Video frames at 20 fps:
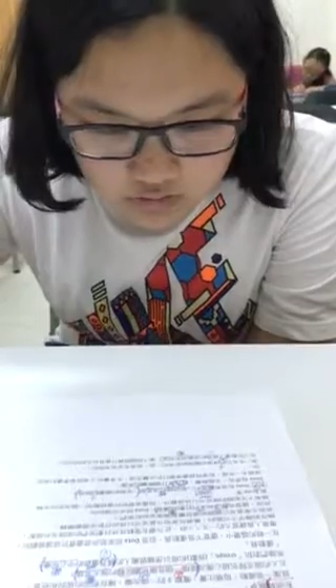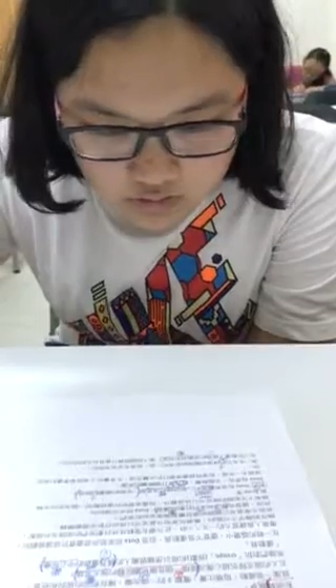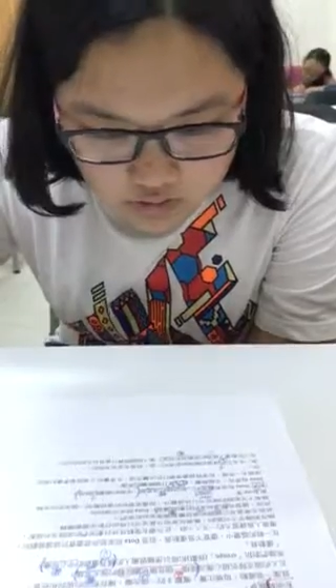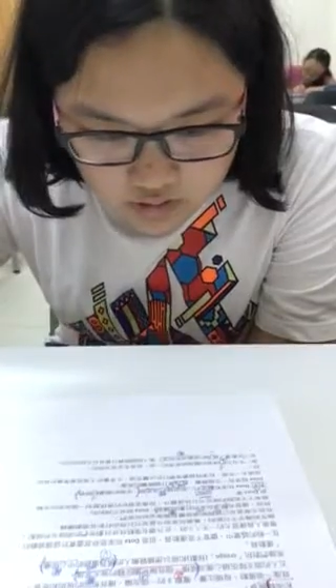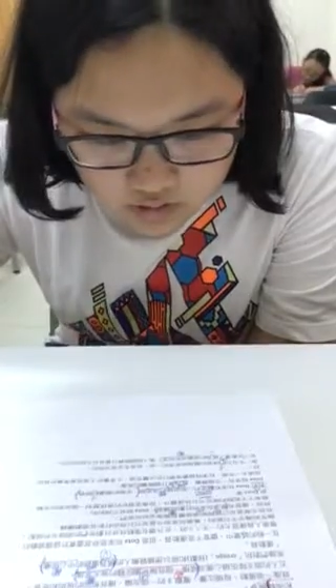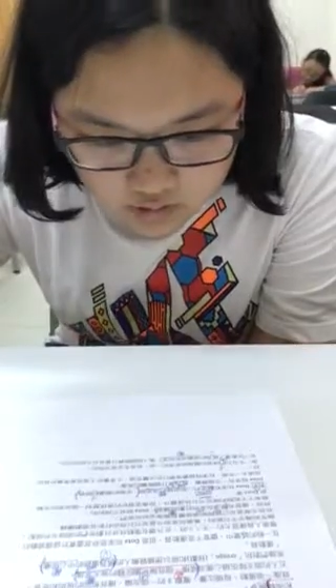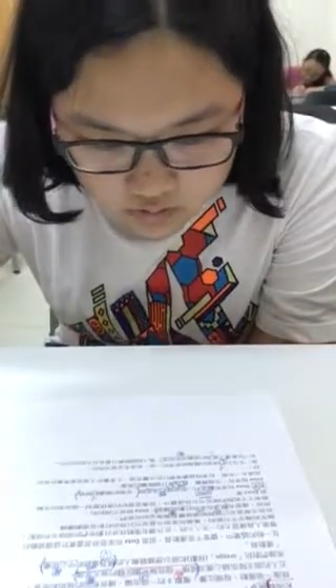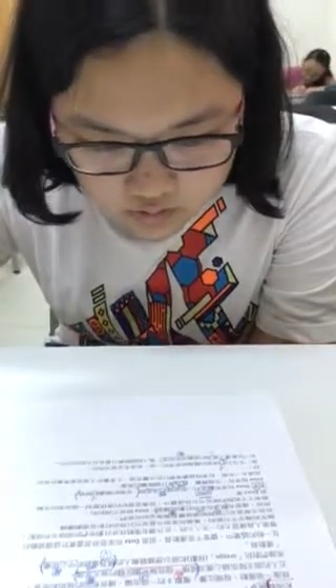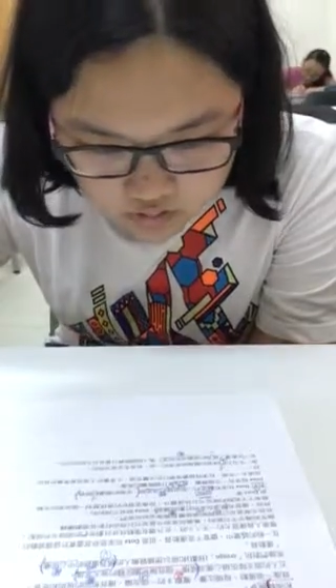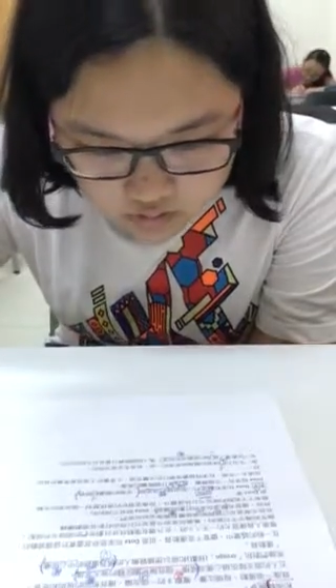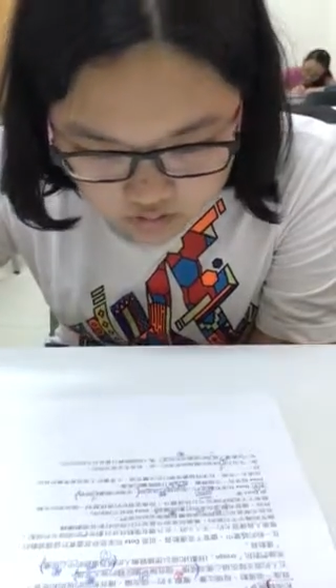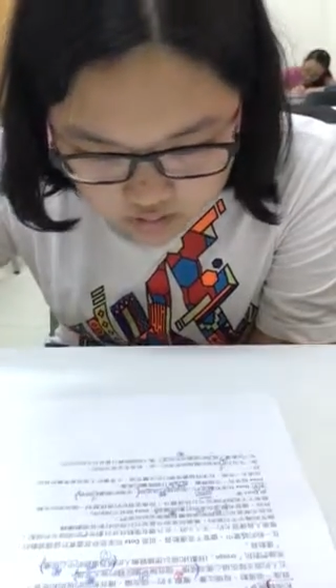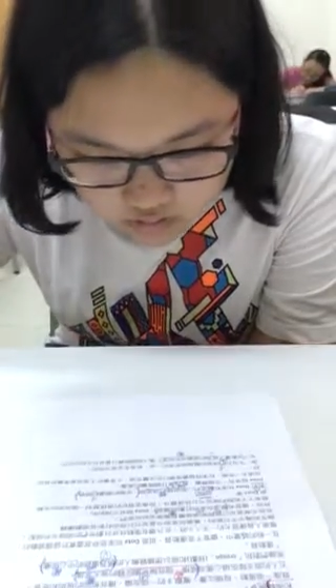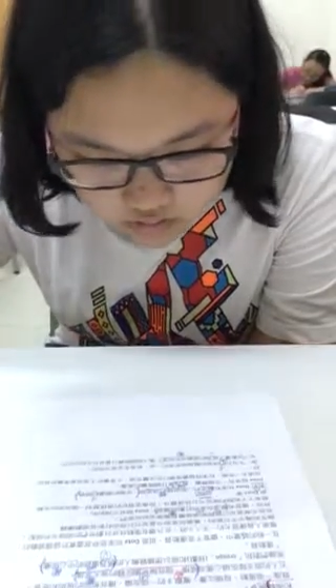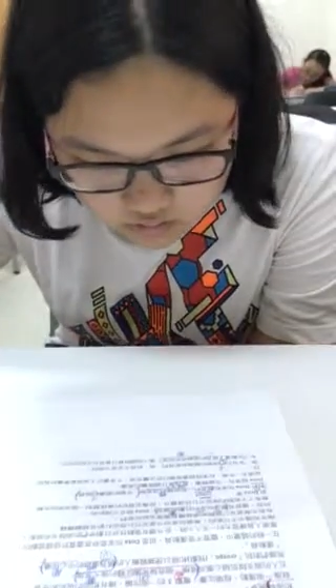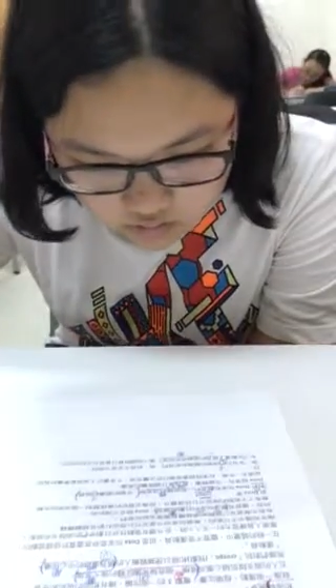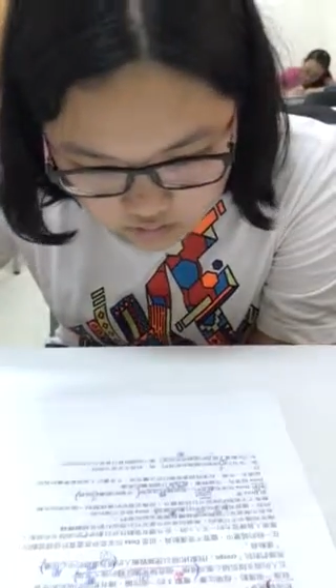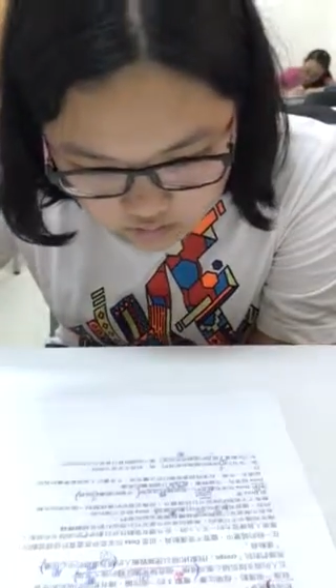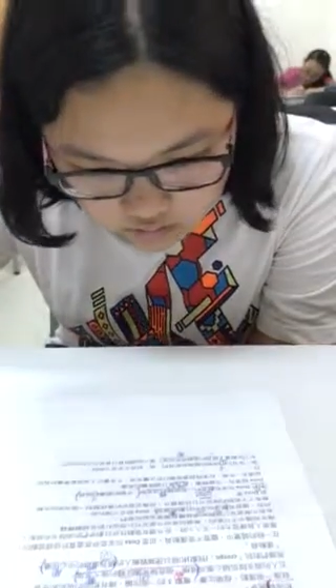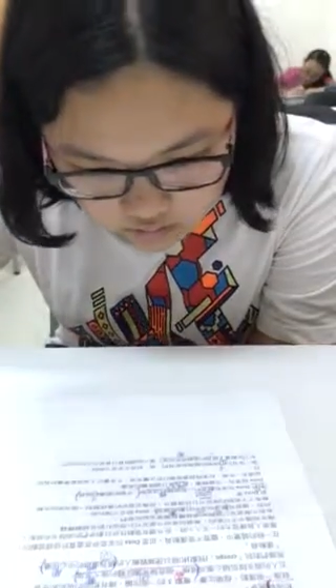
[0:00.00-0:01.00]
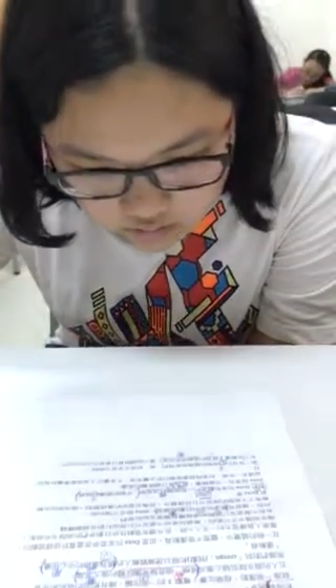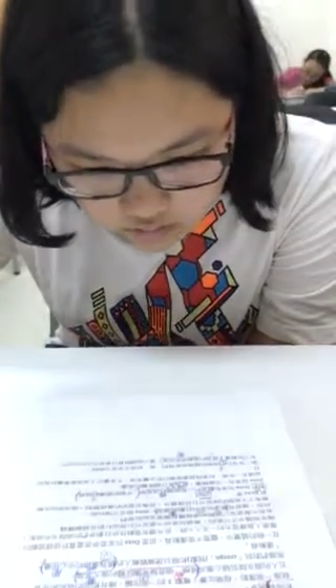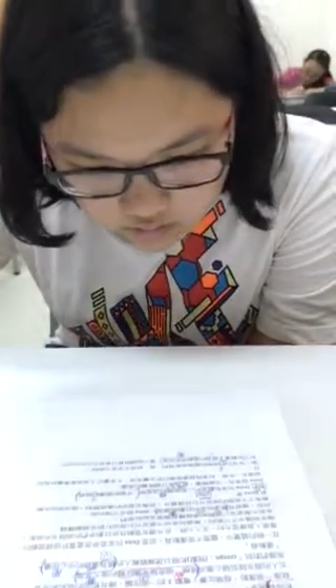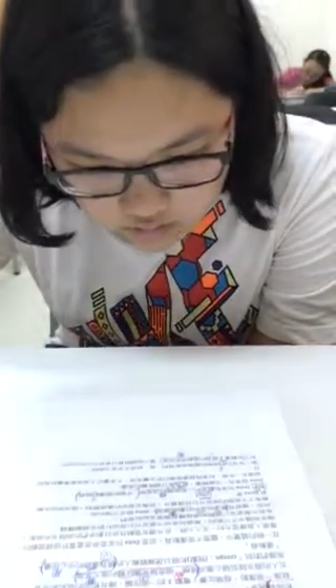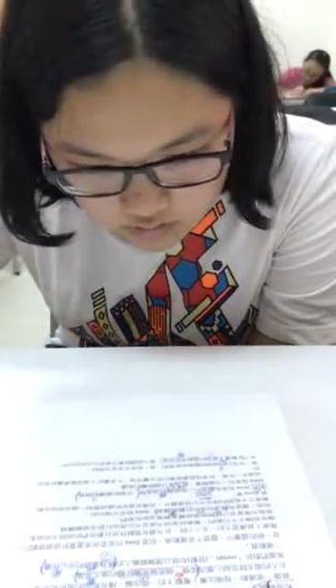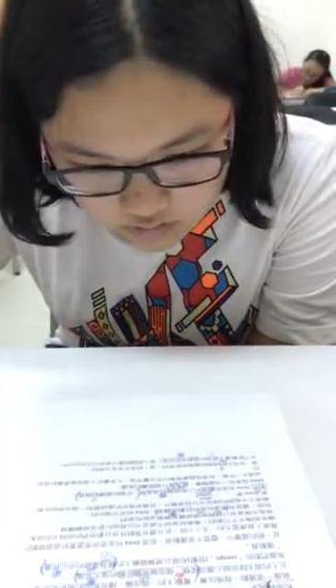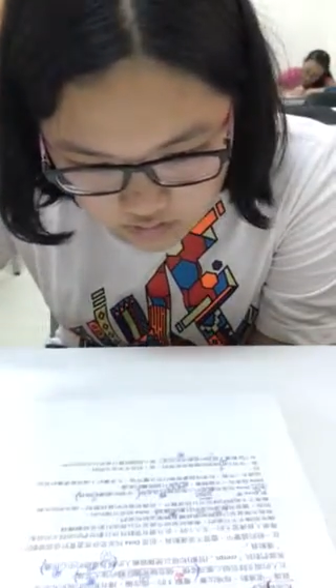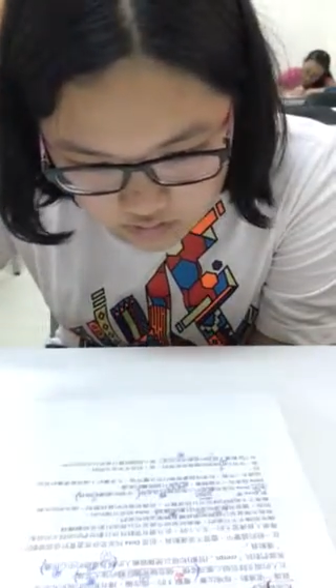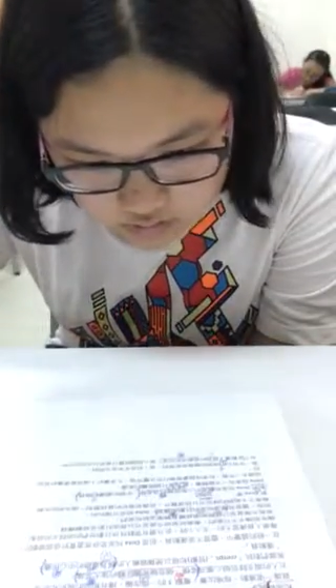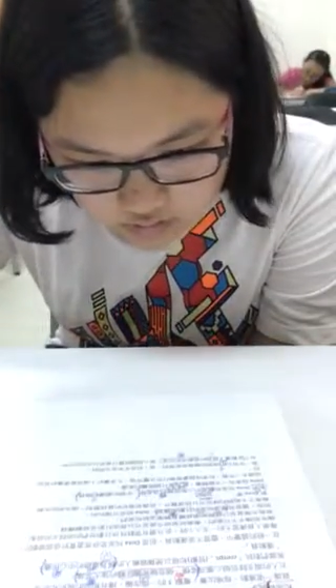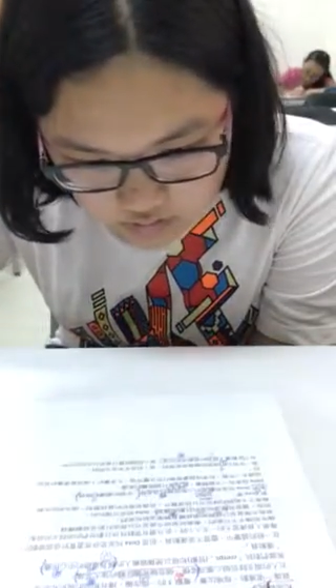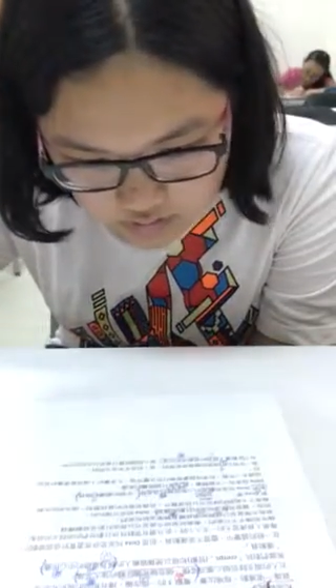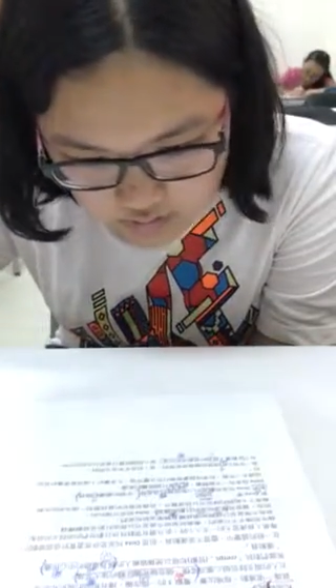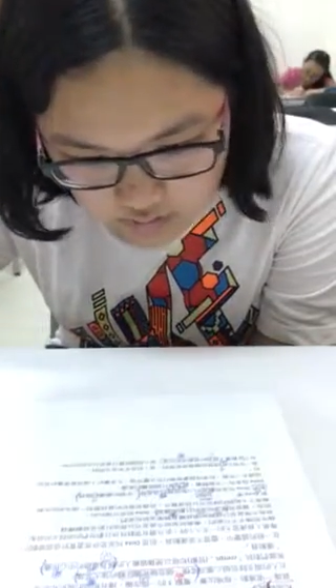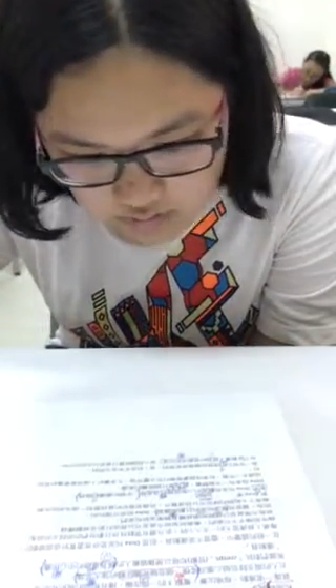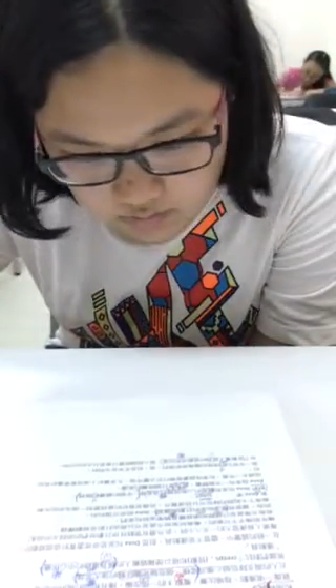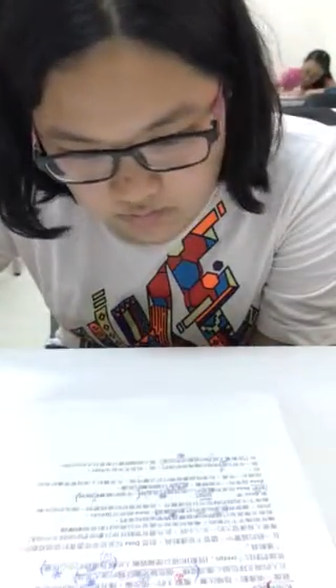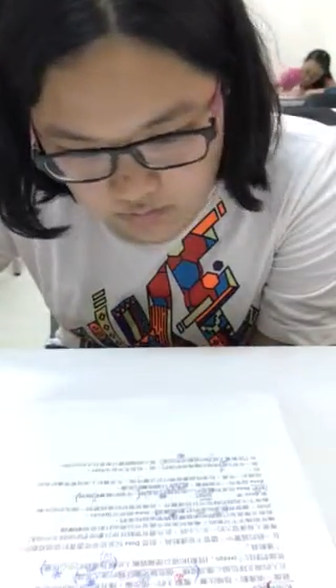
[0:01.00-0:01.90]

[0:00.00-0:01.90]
games industry